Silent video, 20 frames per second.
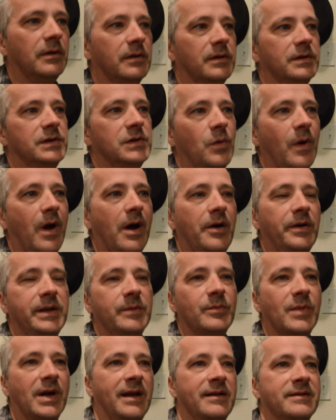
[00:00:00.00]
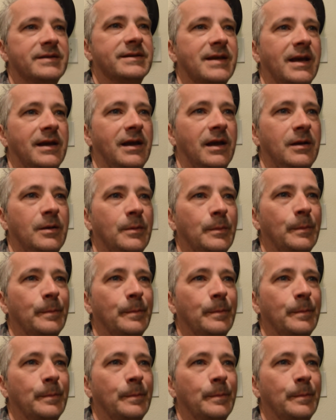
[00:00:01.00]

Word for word: The duality mindset